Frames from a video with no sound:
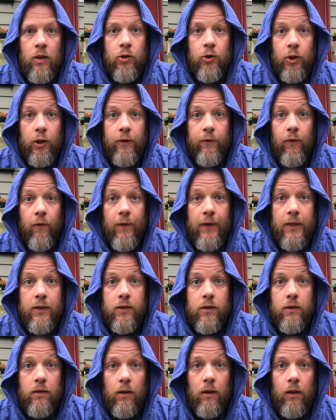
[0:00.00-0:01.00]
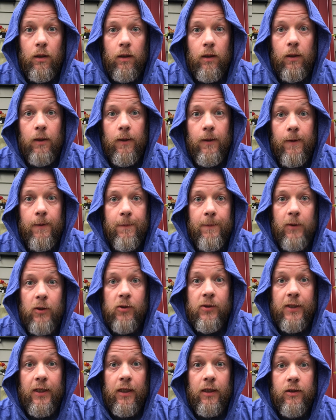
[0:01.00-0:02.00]
Turn of events. It
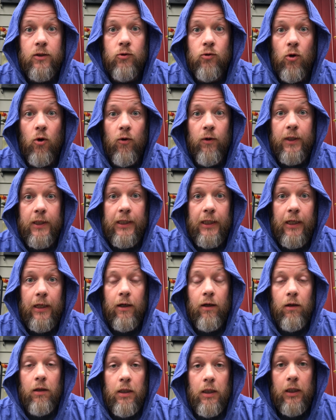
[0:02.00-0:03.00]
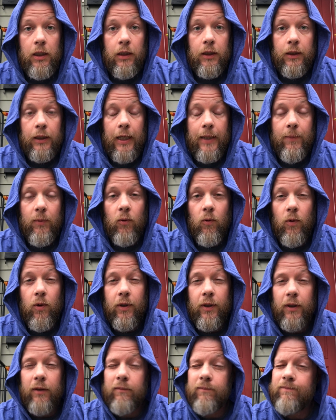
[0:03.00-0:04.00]
looks like I got the drone in the air. Camera
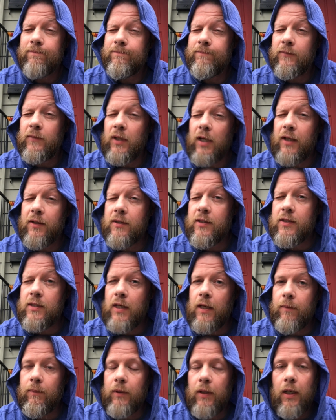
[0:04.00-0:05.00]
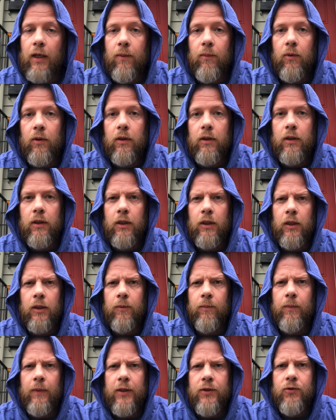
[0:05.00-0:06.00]
working. Not the same camera.
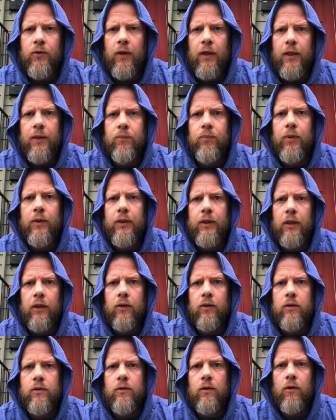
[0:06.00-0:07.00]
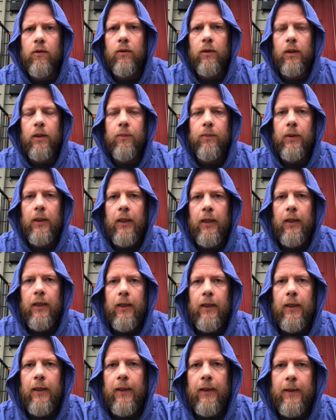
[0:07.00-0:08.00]
I tried putting the other drone up,
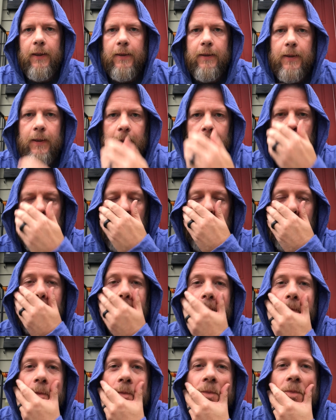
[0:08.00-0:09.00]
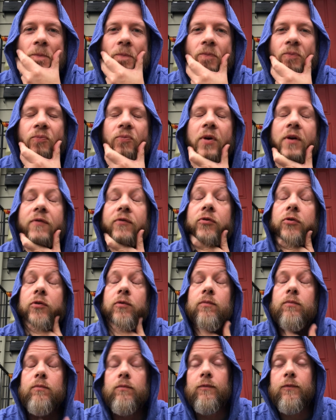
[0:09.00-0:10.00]
and
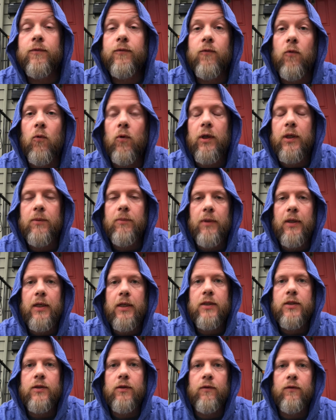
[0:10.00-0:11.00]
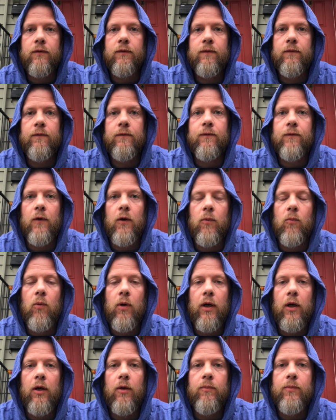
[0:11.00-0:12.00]
after 40 minutes of
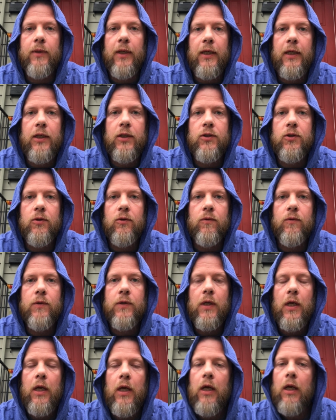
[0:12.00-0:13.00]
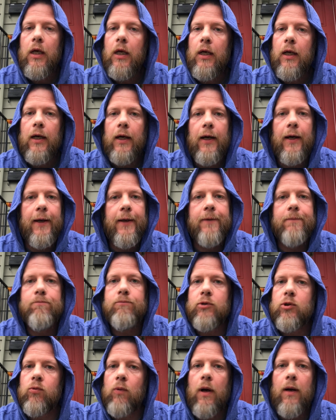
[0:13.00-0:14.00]
firmware update issues, I
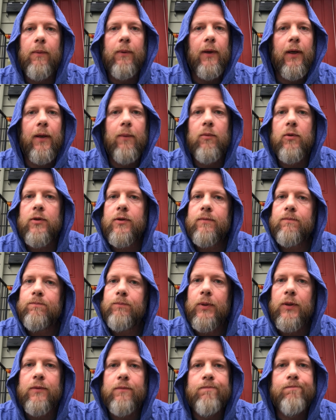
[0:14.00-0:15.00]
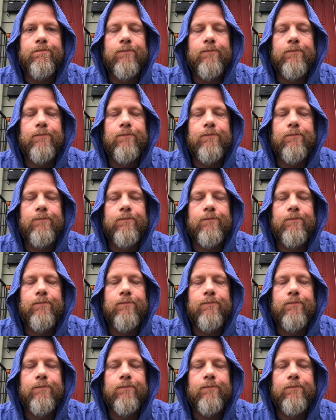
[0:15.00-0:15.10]
swapped cameras. But